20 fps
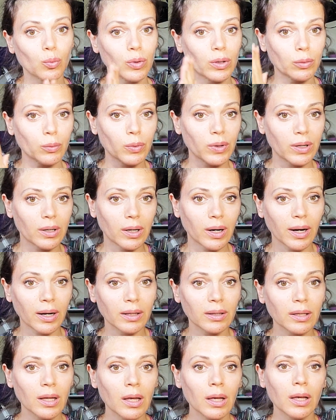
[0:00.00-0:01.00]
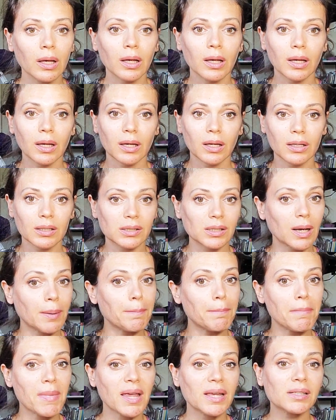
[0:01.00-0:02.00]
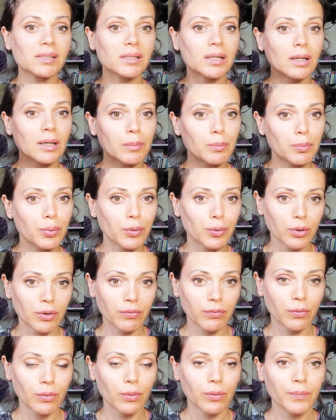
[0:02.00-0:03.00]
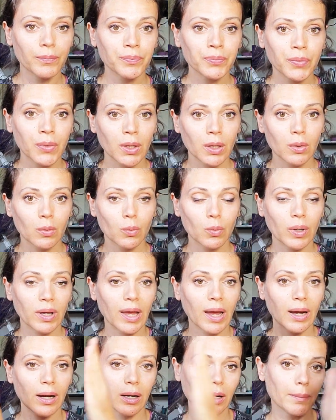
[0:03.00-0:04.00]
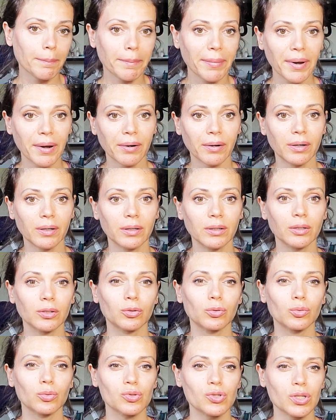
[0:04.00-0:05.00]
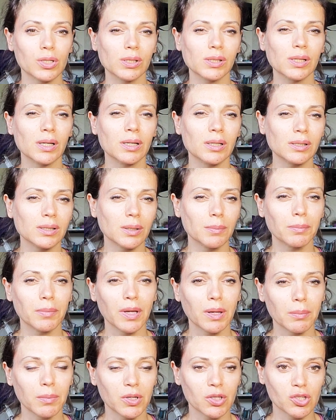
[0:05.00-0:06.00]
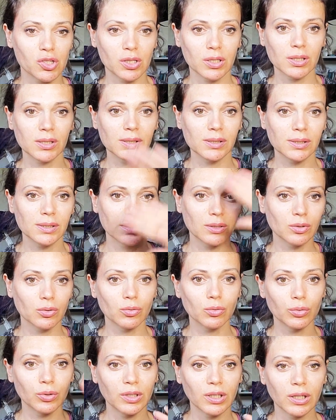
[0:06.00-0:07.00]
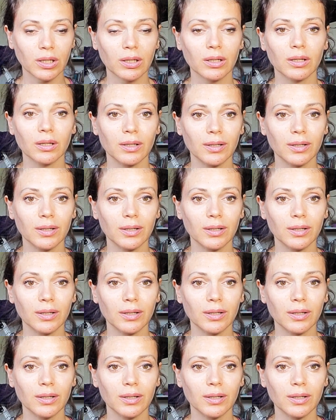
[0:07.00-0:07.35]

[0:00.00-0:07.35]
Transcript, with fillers: where we are at is amazingly beautiful. We can compare to just some images to the